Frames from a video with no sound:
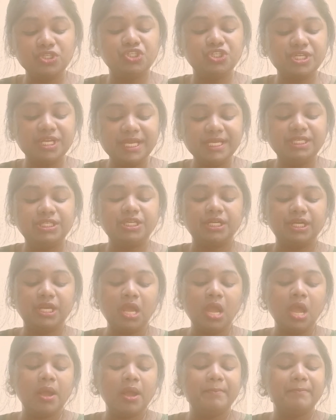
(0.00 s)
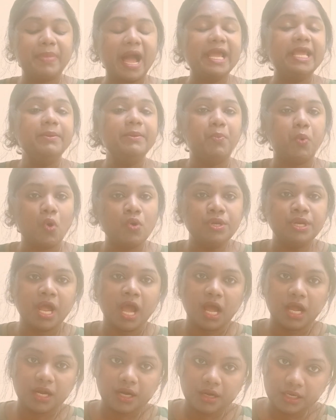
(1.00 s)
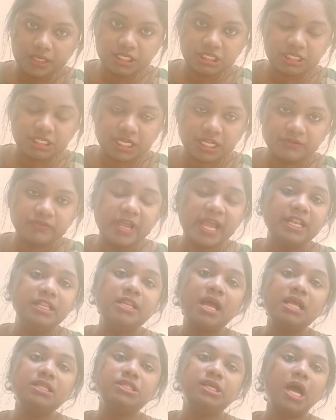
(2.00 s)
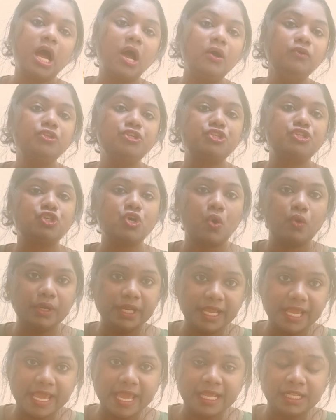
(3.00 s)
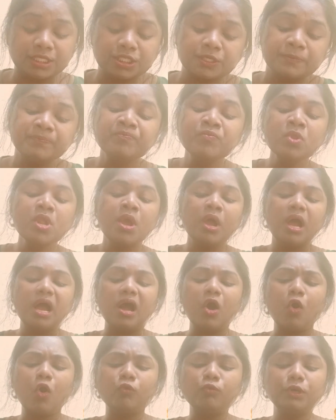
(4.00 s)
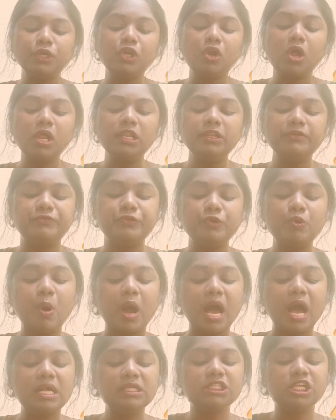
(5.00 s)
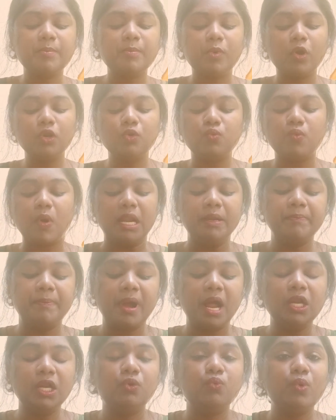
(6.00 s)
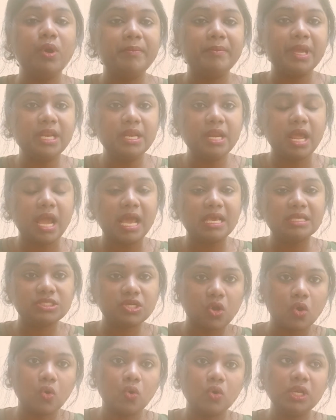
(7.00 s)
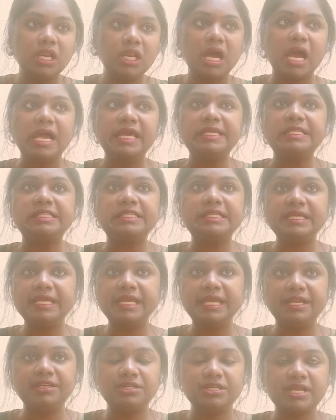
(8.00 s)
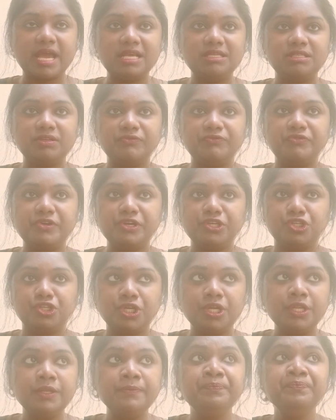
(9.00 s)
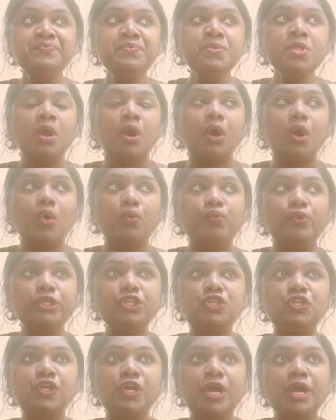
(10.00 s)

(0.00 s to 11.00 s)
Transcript: cheated by Ponna herself, and that's how the story ends. Overall, if you ask about One Part Women as a whole, I see it as a fiction which